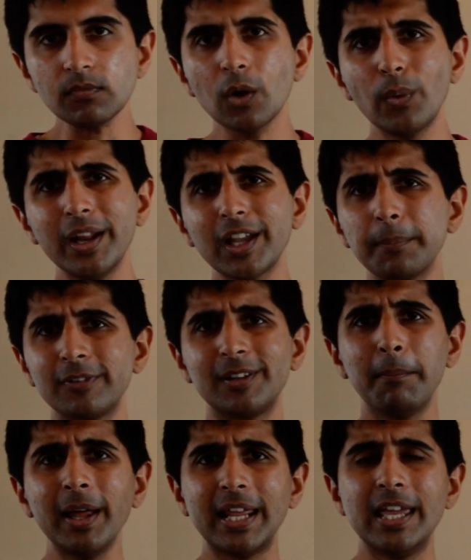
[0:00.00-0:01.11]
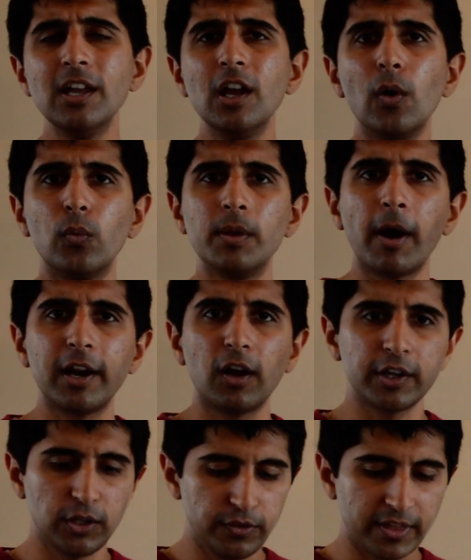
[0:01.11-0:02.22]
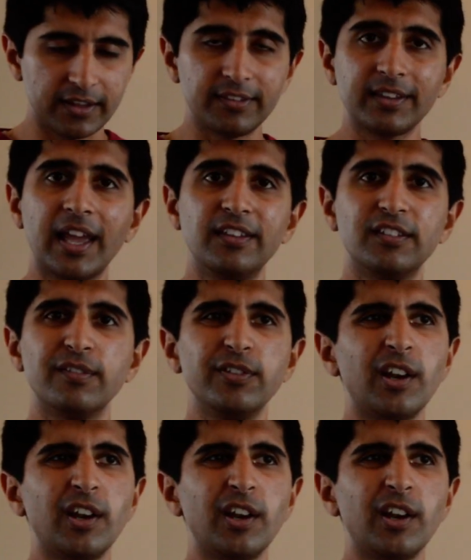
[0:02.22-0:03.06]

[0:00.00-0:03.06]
When it comes to money, we might argue that it's a case of,